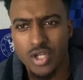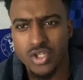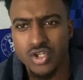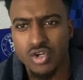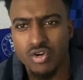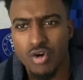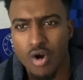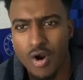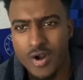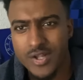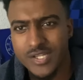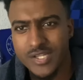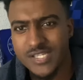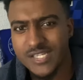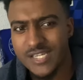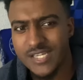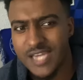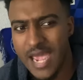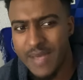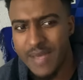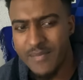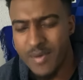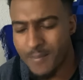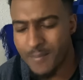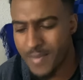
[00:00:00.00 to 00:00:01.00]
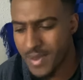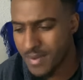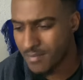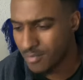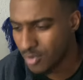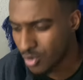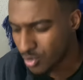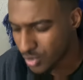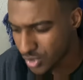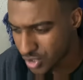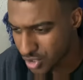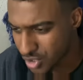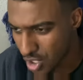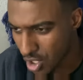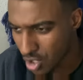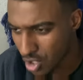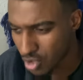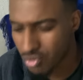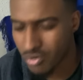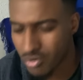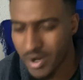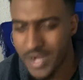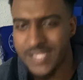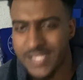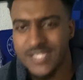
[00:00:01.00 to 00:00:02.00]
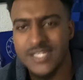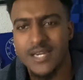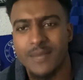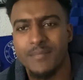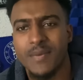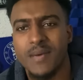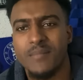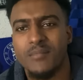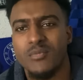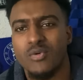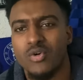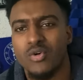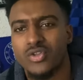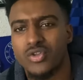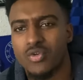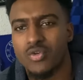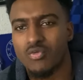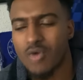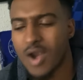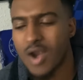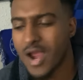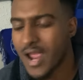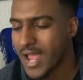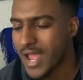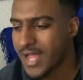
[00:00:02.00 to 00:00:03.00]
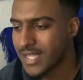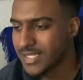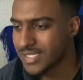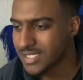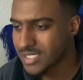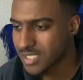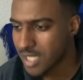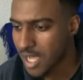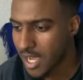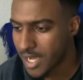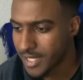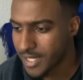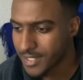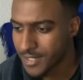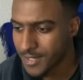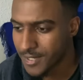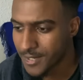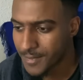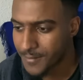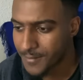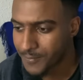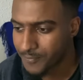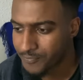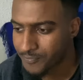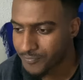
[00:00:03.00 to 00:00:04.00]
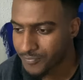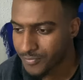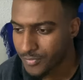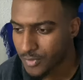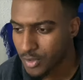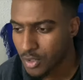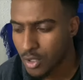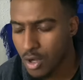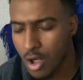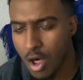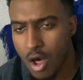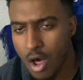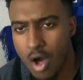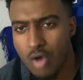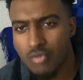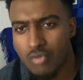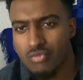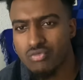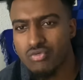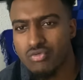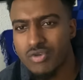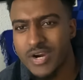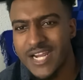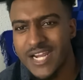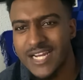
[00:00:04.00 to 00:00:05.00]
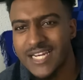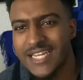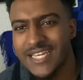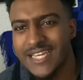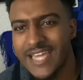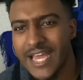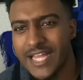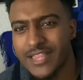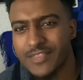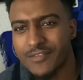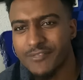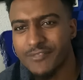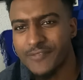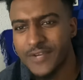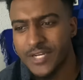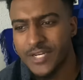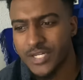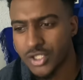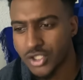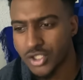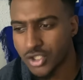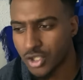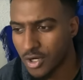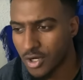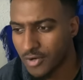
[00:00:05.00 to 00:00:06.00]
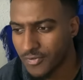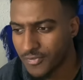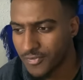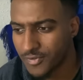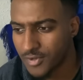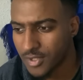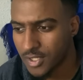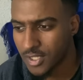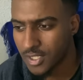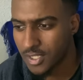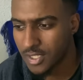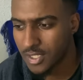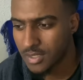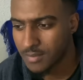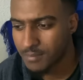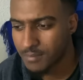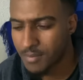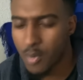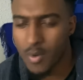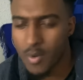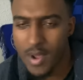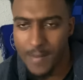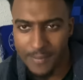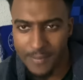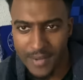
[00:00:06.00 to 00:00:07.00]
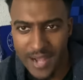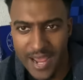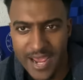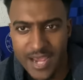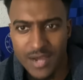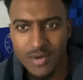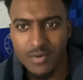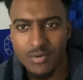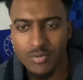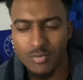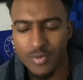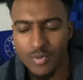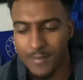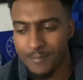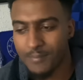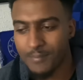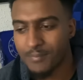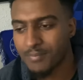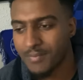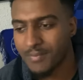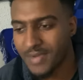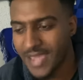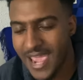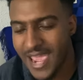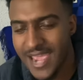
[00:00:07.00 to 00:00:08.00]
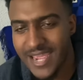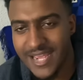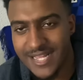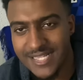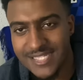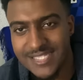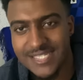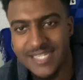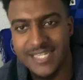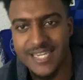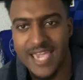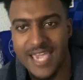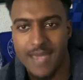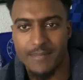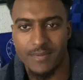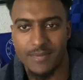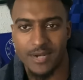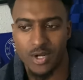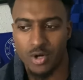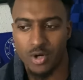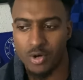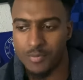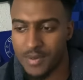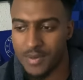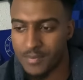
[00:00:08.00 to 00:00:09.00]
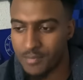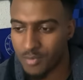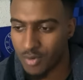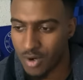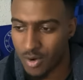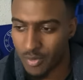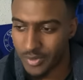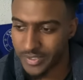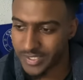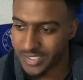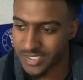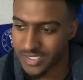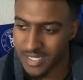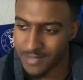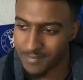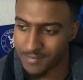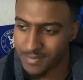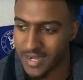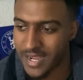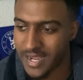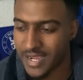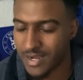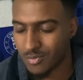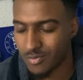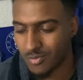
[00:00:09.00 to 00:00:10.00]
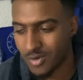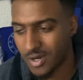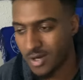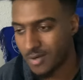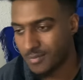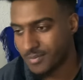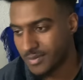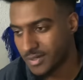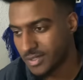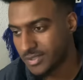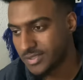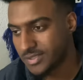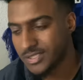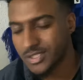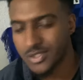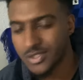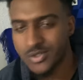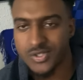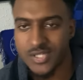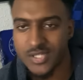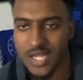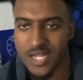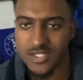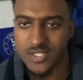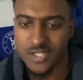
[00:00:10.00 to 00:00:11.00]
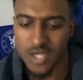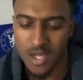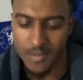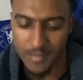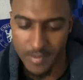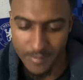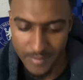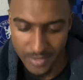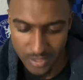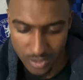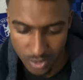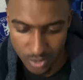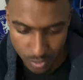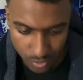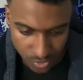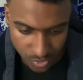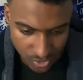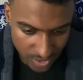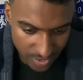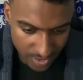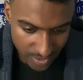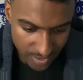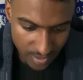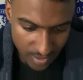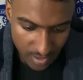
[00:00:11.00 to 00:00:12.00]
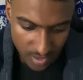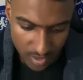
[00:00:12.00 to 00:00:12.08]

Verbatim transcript: to grow into the game a bit more. We start creating a bit more on the right-hand side. Can't really get the finish off. But we're playing, we're getting into the game a little bit more. I want to say playing well, but I'll use that term a bit loosely.